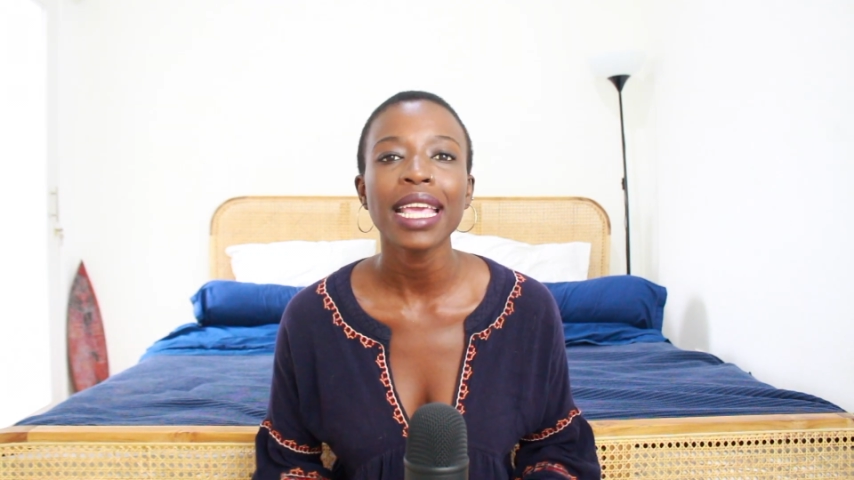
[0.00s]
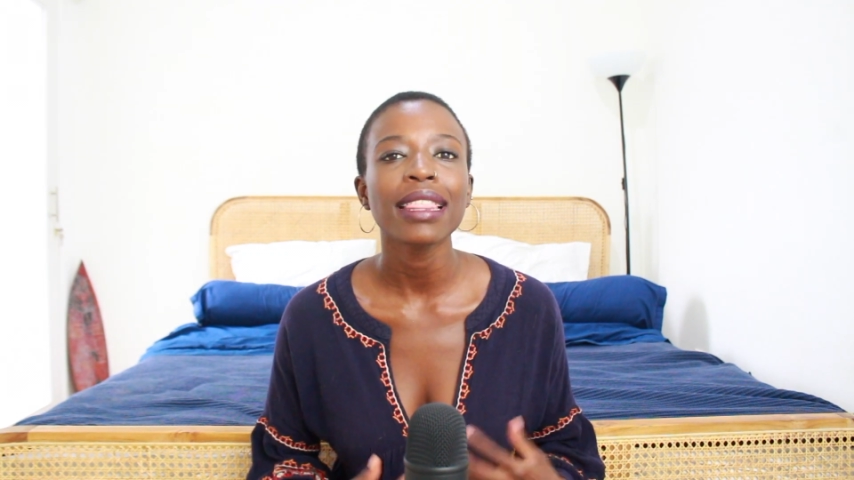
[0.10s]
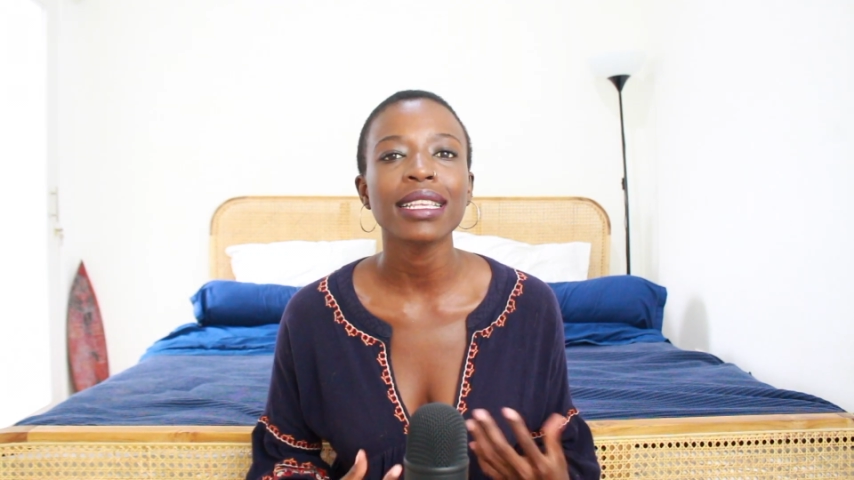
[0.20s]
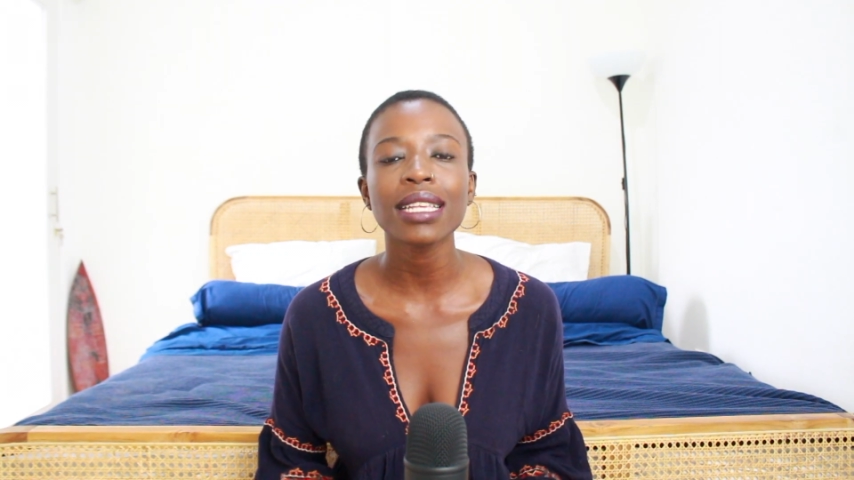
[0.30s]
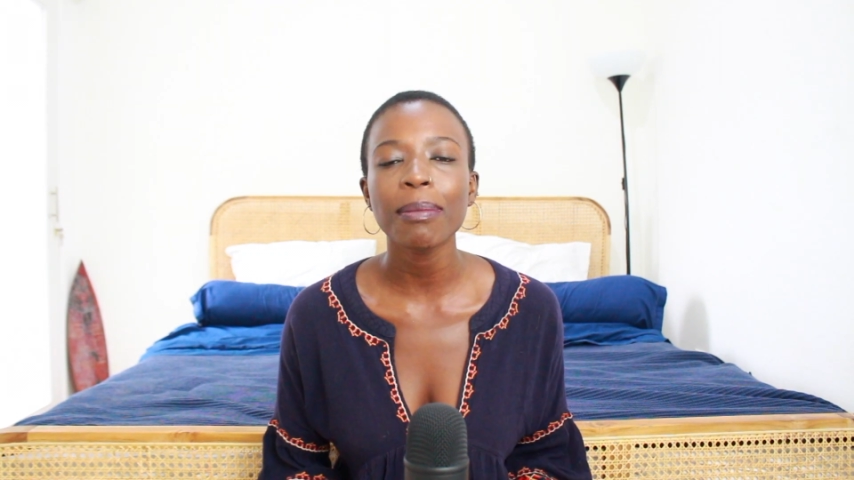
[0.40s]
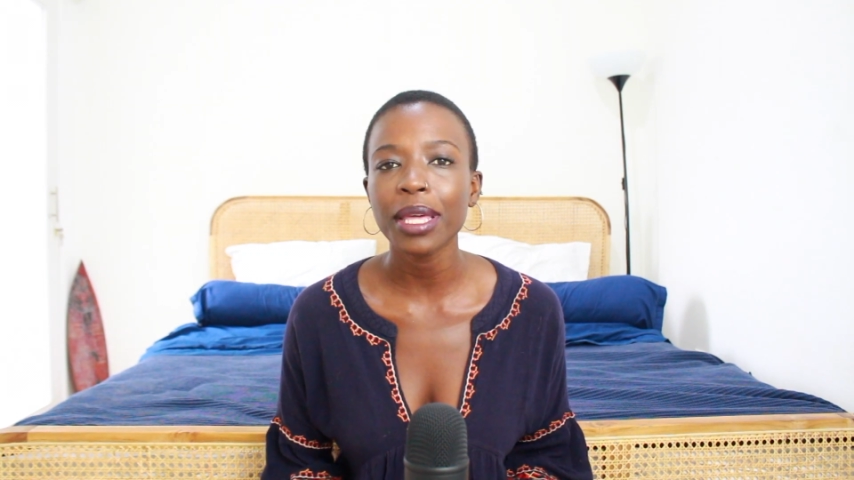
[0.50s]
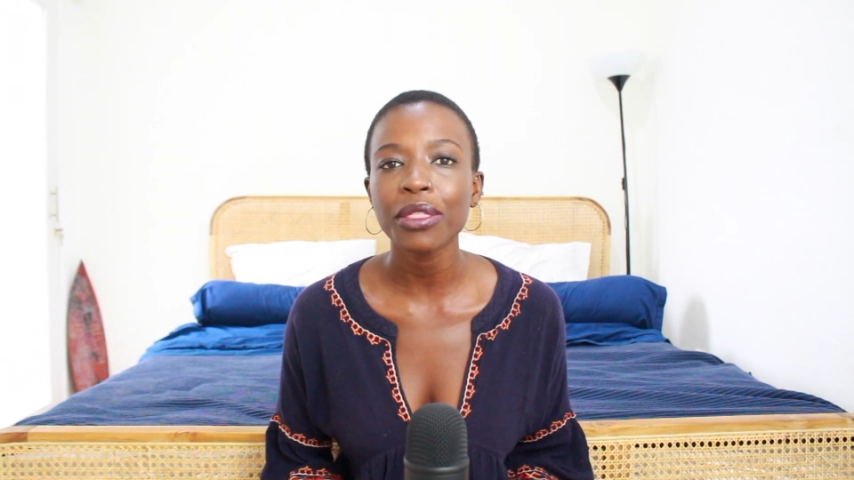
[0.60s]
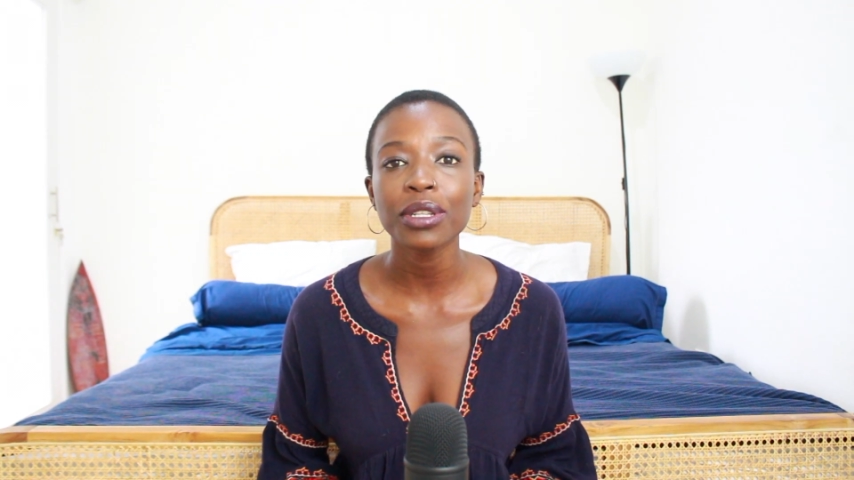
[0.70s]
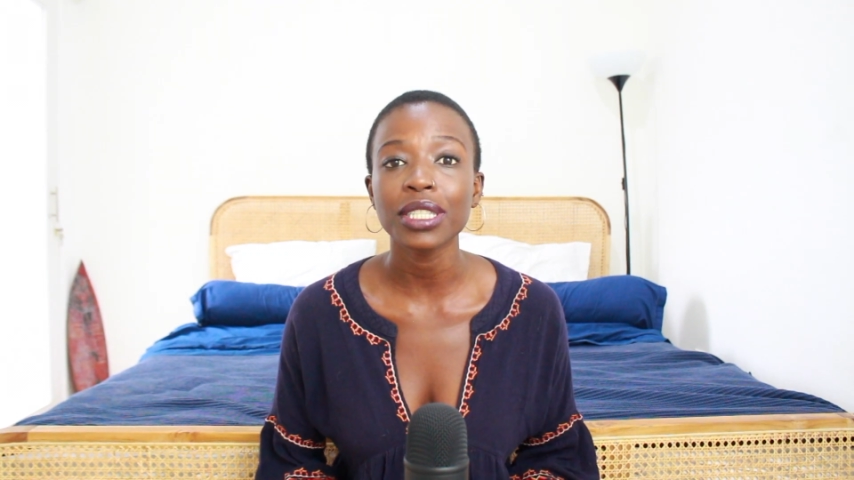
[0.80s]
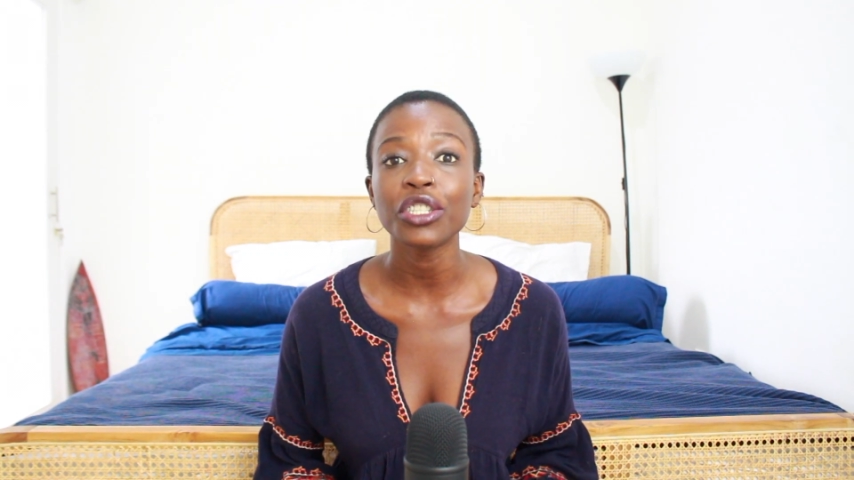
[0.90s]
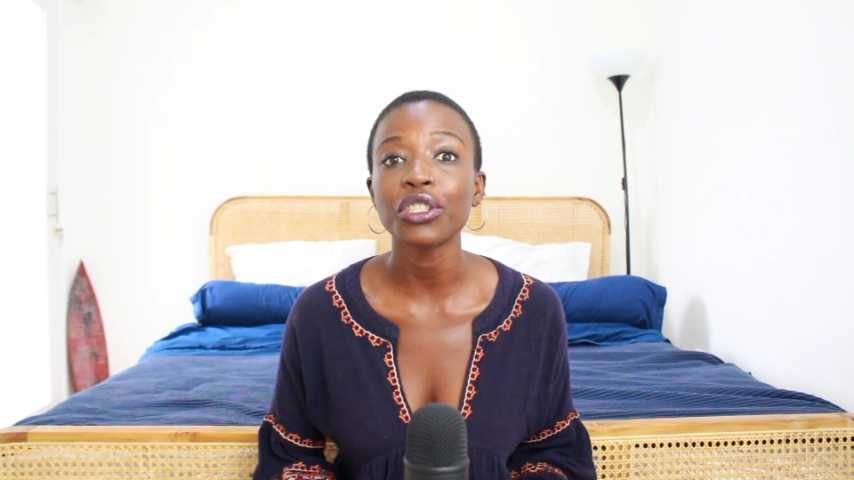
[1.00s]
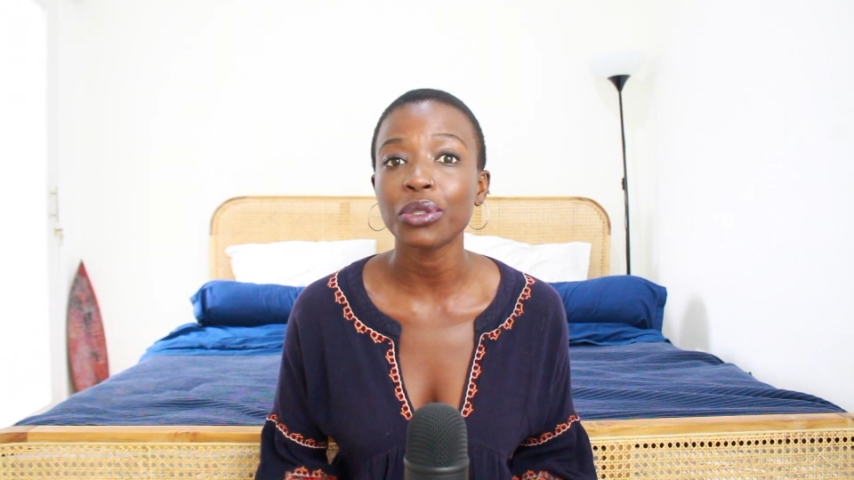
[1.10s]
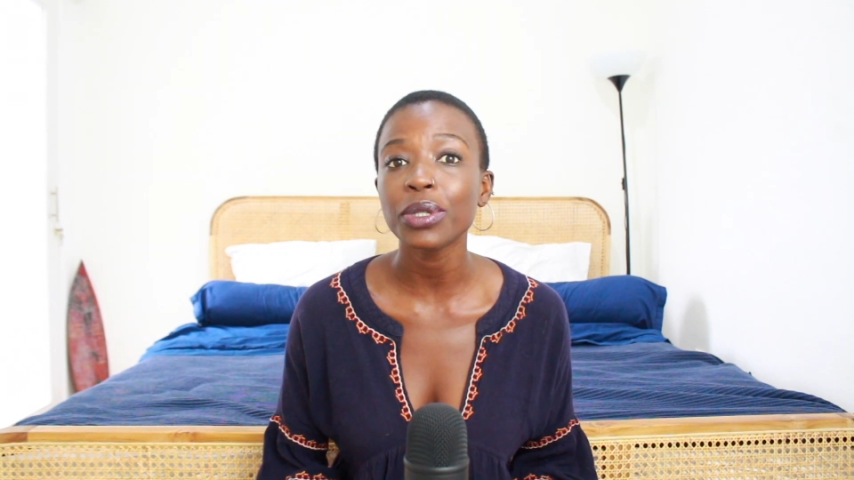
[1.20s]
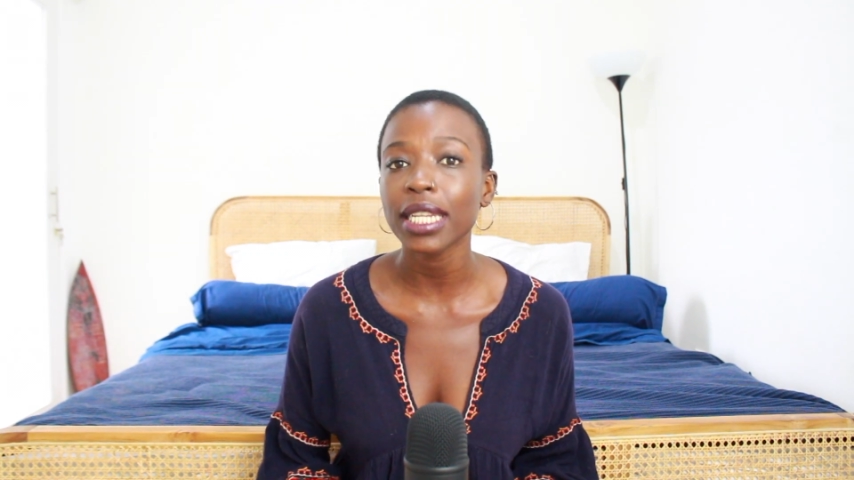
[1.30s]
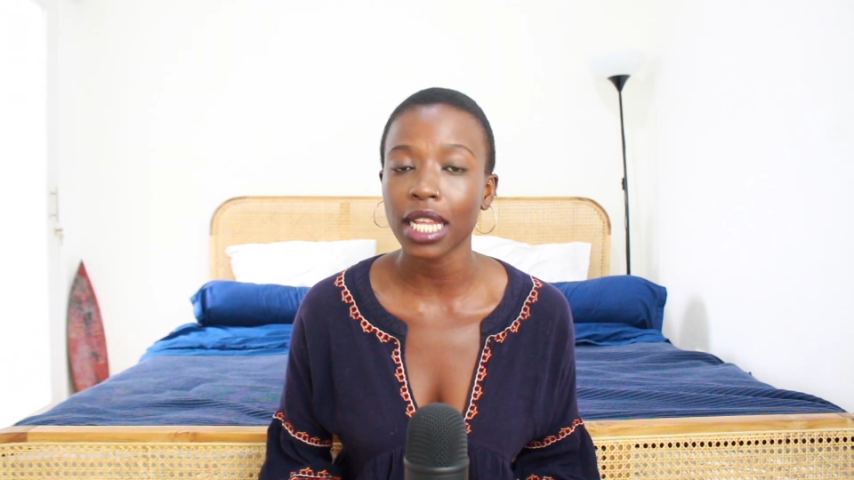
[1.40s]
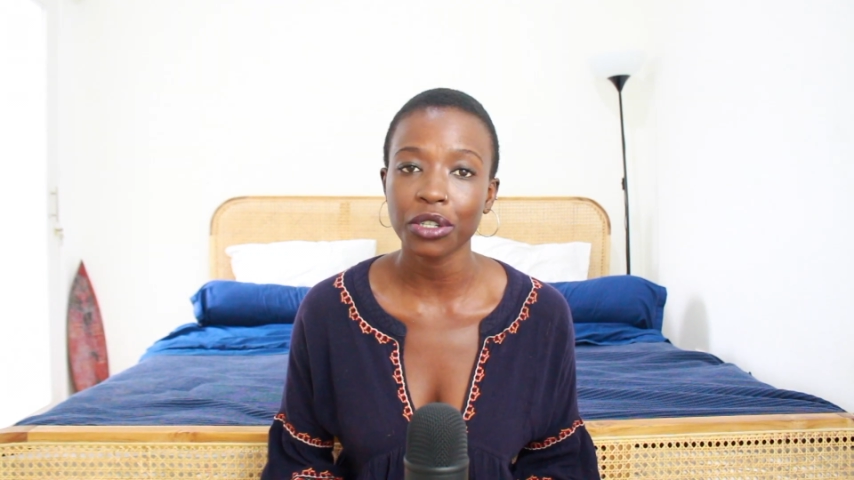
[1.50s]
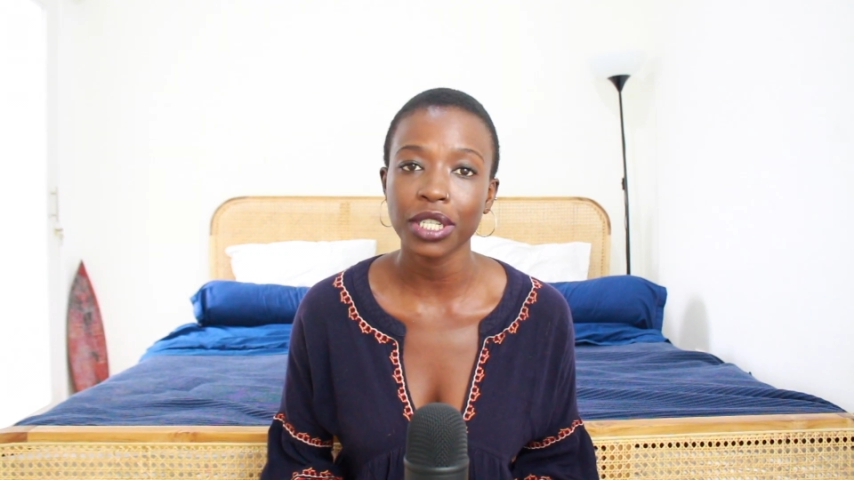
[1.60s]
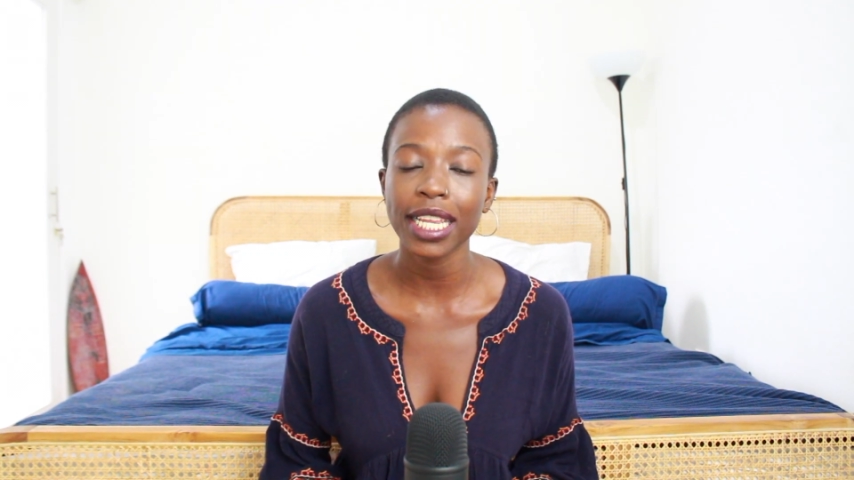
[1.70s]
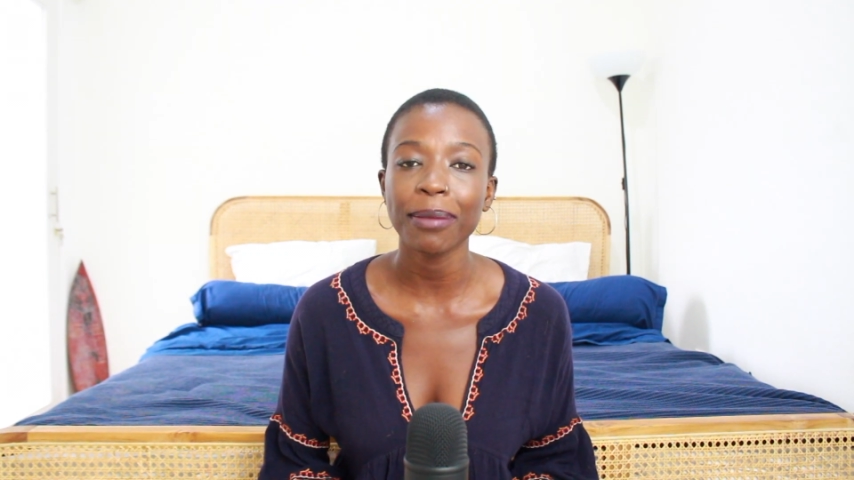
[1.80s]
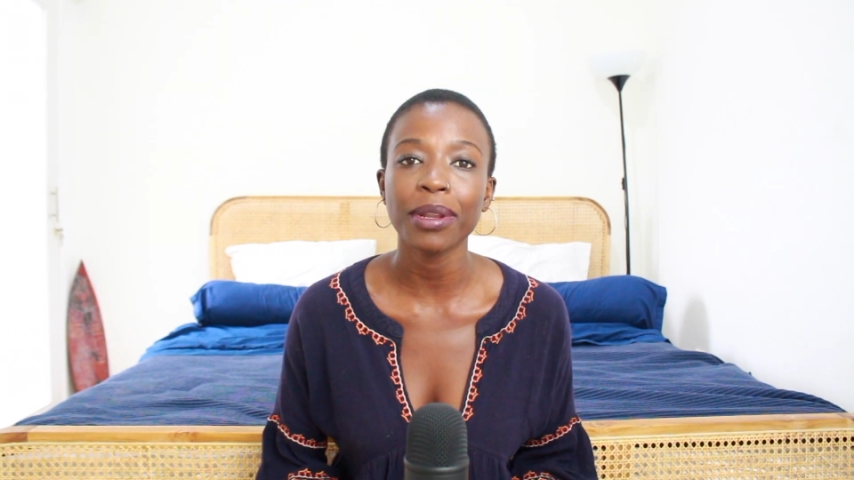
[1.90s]
These are methods that you can actually
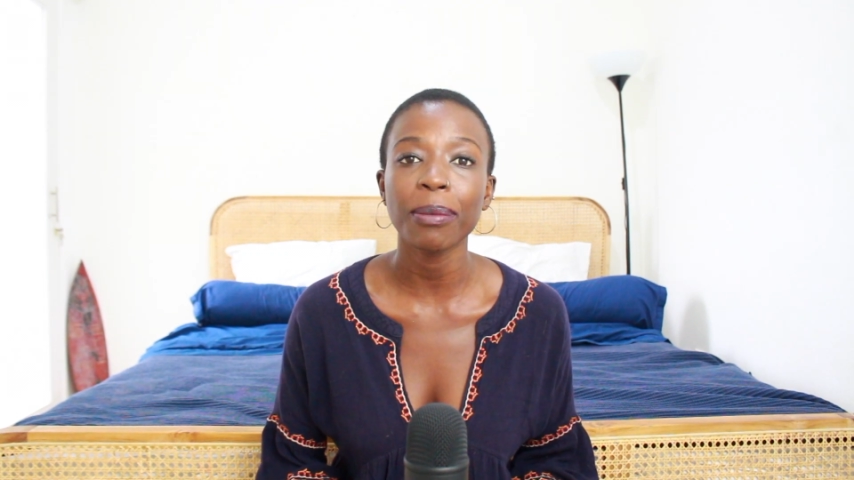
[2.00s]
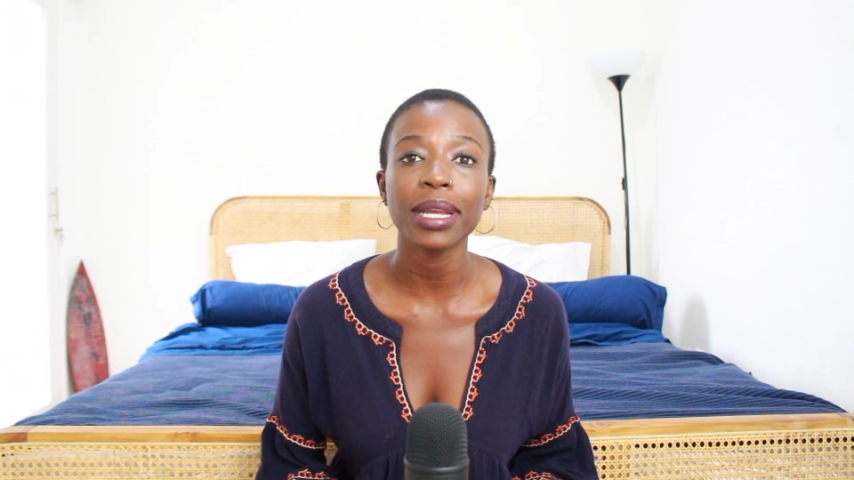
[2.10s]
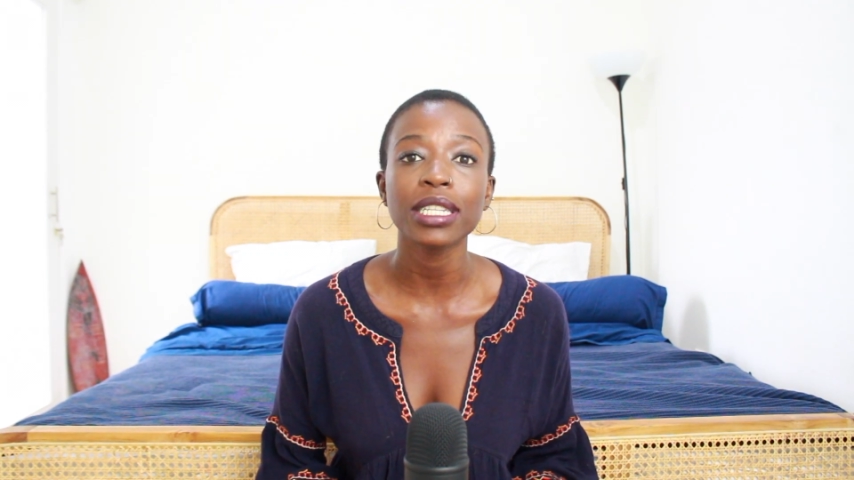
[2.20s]
implement